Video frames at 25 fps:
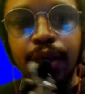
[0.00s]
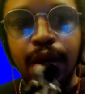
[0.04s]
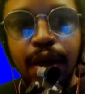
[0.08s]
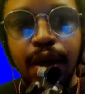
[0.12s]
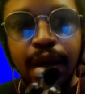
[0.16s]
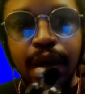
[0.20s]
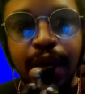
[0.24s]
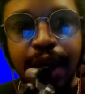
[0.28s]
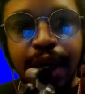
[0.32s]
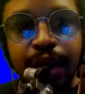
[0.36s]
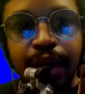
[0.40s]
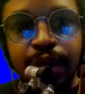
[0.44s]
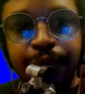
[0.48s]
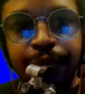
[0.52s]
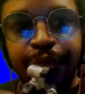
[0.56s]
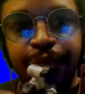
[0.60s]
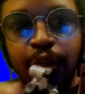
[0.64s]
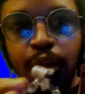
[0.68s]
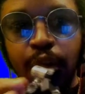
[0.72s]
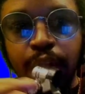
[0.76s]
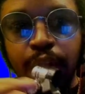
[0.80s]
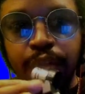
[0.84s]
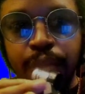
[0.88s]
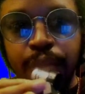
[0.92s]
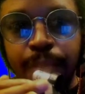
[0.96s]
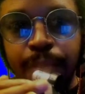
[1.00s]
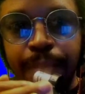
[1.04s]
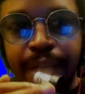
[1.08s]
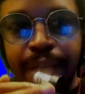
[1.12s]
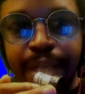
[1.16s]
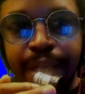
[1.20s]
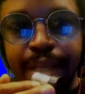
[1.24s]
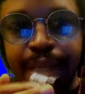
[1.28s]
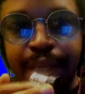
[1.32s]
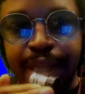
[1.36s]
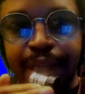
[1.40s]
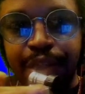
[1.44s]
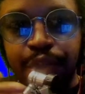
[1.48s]
And the volume
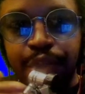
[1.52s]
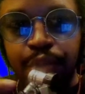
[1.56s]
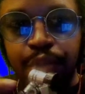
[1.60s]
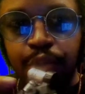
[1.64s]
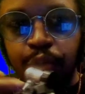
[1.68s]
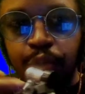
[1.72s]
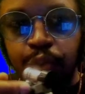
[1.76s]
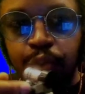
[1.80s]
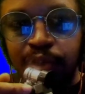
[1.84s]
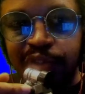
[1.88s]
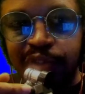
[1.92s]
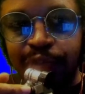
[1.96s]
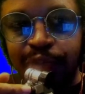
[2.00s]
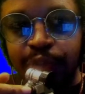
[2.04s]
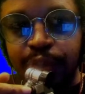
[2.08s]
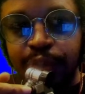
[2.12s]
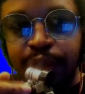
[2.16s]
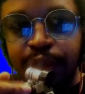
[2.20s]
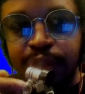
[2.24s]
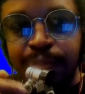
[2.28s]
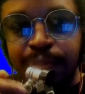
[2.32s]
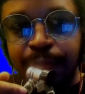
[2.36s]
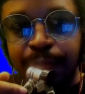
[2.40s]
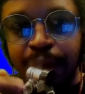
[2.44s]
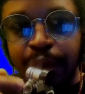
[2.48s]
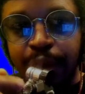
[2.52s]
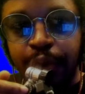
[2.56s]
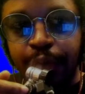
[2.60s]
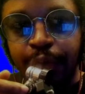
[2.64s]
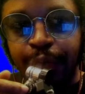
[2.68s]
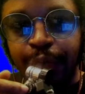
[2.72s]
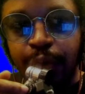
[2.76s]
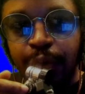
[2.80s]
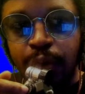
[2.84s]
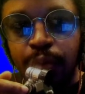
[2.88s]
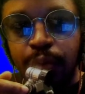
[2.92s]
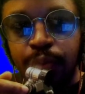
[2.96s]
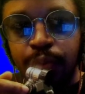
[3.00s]
button that you use for this
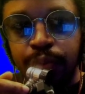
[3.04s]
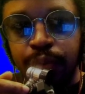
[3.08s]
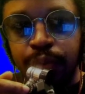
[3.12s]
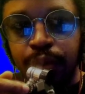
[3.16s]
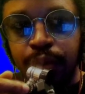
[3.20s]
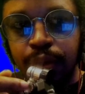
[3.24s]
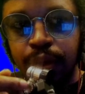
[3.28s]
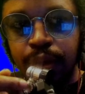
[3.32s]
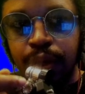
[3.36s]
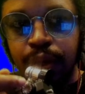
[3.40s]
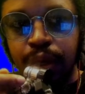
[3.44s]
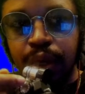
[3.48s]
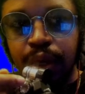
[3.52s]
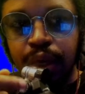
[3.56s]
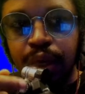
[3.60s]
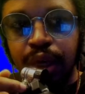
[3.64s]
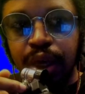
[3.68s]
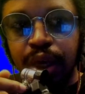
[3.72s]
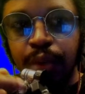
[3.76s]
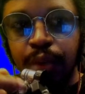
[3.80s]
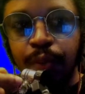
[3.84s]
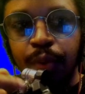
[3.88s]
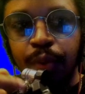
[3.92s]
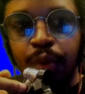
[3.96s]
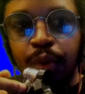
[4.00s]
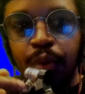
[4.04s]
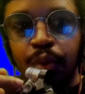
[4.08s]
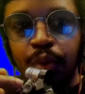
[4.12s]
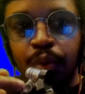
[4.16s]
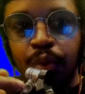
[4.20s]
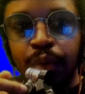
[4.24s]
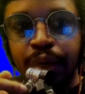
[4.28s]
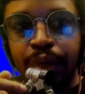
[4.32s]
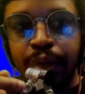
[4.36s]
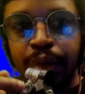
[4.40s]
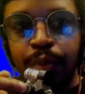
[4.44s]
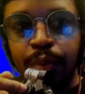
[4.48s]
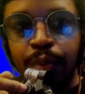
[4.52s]
microphone, it will
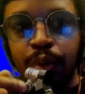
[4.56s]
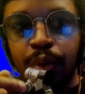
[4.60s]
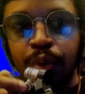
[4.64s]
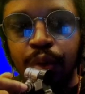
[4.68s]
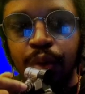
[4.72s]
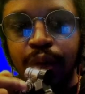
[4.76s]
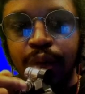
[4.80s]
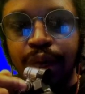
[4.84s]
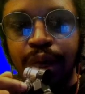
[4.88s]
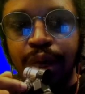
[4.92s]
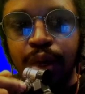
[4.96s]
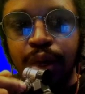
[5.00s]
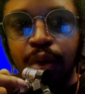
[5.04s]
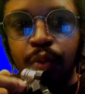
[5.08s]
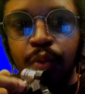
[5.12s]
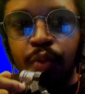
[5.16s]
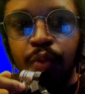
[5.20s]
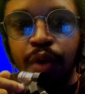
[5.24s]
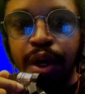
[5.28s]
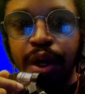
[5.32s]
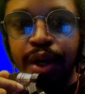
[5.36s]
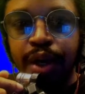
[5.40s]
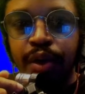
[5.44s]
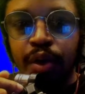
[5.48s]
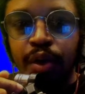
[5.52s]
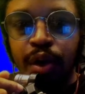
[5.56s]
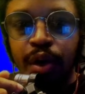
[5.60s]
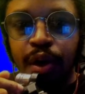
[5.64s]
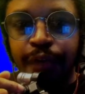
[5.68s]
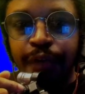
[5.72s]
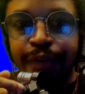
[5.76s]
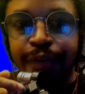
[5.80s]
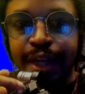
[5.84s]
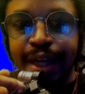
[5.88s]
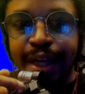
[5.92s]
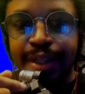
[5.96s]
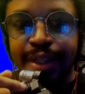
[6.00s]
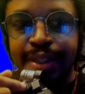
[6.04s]
run off
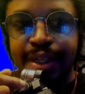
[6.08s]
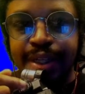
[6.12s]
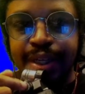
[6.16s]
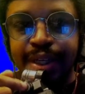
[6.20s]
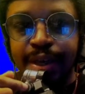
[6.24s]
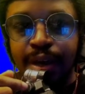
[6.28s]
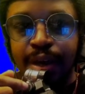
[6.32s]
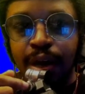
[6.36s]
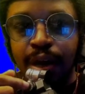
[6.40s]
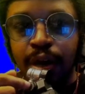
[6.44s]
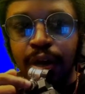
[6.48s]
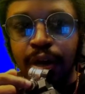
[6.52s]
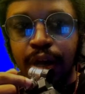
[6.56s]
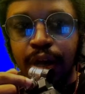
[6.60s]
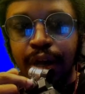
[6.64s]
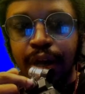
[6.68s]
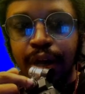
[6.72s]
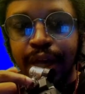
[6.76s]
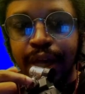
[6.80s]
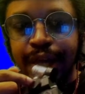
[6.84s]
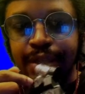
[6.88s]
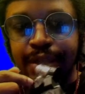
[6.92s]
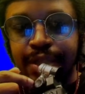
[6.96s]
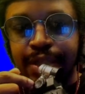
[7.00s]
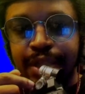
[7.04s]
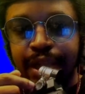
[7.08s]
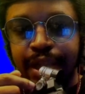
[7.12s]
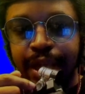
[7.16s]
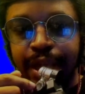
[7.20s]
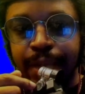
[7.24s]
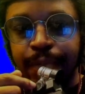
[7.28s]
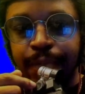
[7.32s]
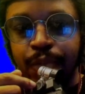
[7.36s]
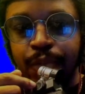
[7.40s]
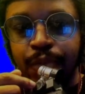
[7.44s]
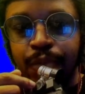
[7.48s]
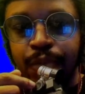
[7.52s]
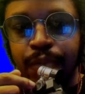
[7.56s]
that TRRS
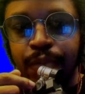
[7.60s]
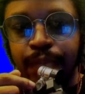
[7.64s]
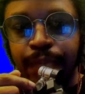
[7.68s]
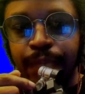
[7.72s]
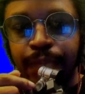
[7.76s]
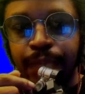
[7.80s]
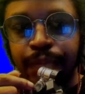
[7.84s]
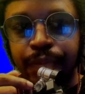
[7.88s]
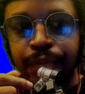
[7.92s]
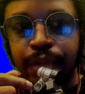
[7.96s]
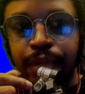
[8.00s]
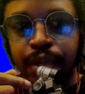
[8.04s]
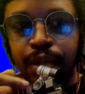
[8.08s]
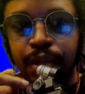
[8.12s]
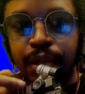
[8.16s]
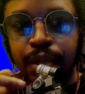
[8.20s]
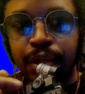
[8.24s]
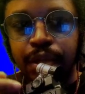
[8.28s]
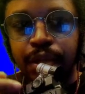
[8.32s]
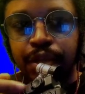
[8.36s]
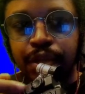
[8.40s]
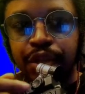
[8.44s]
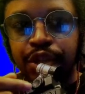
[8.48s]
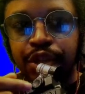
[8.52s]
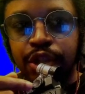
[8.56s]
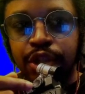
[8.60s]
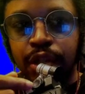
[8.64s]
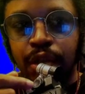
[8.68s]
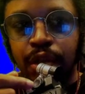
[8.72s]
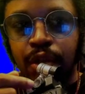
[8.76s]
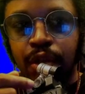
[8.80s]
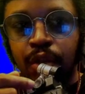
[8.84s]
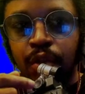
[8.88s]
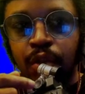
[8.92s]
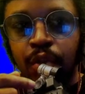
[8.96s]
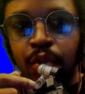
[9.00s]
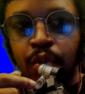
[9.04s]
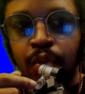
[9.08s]
cable.
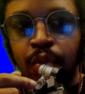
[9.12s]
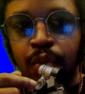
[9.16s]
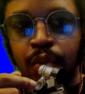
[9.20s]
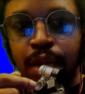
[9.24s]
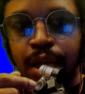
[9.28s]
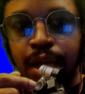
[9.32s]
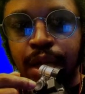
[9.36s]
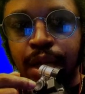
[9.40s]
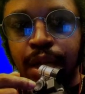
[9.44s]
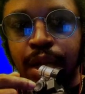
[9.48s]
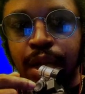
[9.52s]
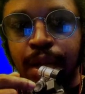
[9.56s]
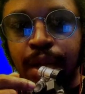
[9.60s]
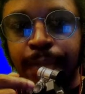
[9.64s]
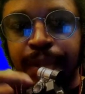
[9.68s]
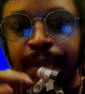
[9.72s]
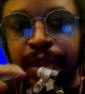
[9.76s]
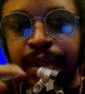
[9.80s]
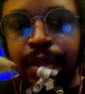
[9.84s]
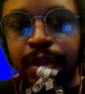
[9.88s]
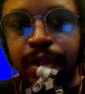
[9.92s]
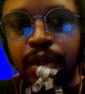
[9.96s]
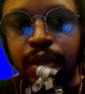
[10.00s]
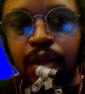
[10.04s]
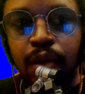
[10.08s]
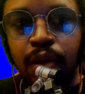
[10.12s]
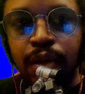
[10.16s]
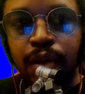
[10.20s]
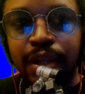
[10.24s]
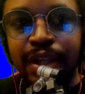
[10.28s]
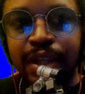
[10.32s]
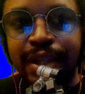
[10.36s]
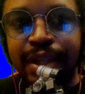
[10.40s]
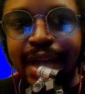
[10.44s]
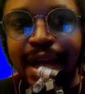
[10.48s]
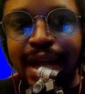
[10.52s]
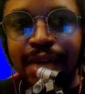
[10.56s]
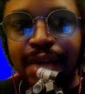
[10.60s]
So, but the only
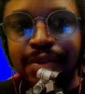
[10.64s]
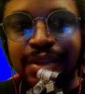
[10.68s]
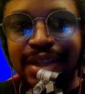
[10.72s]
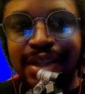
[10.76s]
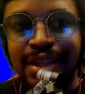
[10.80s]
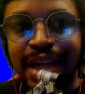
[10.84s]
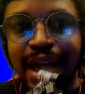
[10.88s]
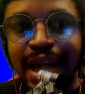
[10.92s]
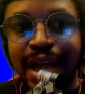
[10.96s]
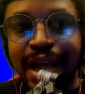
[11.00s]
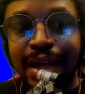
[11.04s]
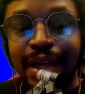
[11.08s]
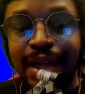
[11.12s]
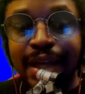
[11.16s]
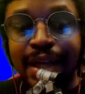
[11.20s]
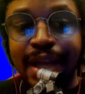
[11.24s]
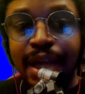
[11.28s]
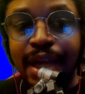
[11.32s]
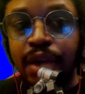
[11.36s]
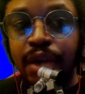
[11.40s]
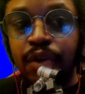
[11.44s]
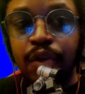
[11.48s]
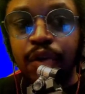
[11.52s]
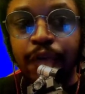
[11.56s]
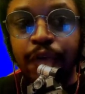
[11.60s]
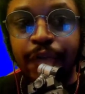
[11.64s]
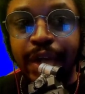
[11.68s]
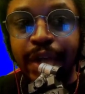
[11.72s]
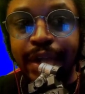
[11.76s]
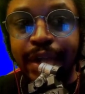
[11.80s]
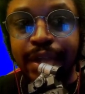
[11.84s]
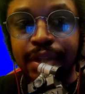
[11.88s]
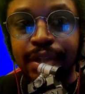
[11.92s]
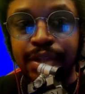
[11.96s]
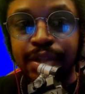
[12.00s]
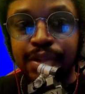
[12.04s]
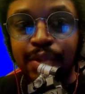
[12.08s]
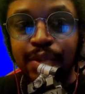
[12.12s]
downside, and I don't know if I
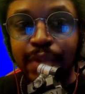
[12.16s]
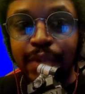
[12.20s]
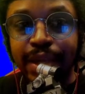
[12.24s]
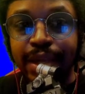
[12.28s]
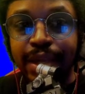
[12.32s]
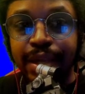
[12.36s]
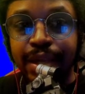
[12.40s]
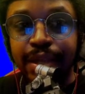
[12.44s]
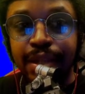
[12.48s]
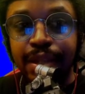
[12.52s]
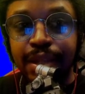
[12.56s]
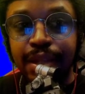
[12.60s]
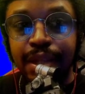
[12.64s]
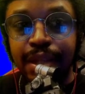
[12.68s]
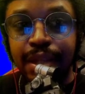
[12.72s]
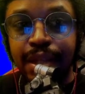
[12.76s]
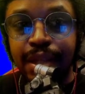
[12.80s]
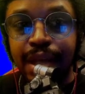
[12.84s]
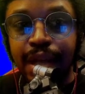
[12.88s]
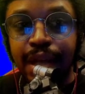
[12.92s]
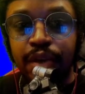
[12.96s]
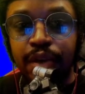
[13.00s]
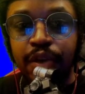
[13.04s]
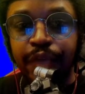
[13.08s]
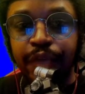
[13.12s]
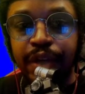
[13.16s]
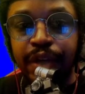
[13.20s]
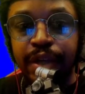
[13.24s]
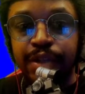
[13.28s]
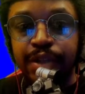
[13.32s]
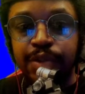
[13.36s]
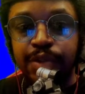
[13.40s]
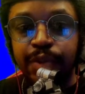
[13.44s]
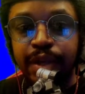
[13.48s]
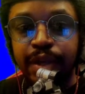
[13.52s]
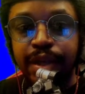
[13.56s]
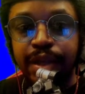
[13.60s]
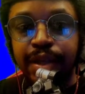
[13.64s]
can tweak it. I don't know if I can
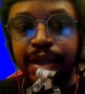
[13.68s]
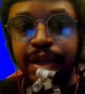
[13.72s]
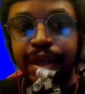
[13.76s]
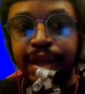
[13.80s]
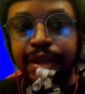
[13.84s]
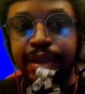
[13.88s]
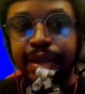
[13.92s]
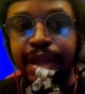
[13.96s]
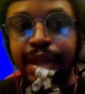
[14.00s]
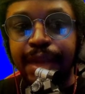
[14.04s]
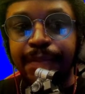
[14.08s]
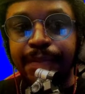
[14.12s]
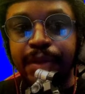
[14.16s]
tweak it like that.